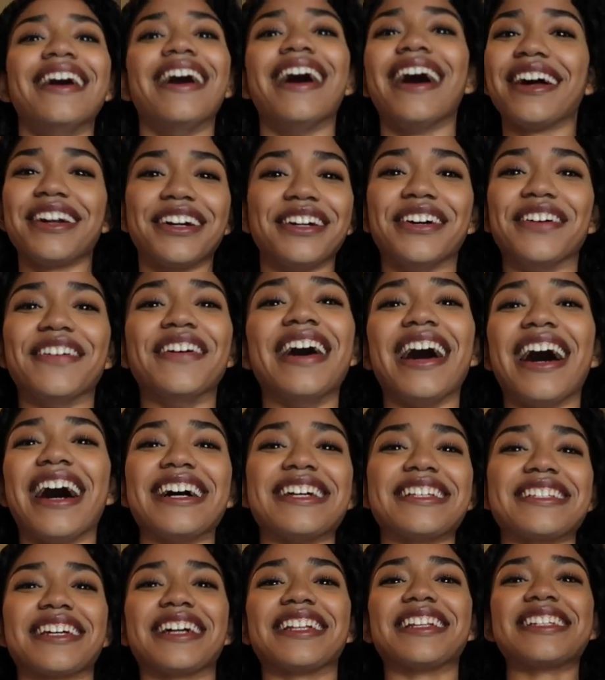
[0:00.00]
I don't know.
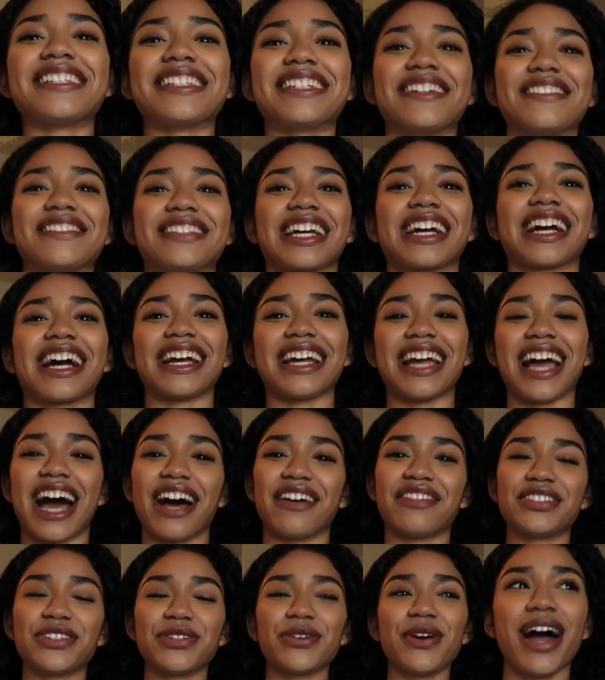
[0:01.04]
I saw this and I was like, I
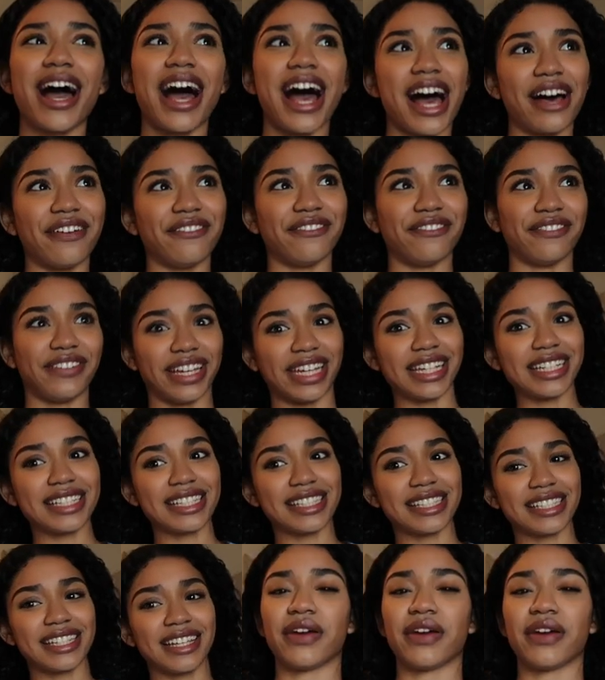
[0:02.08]
have have it.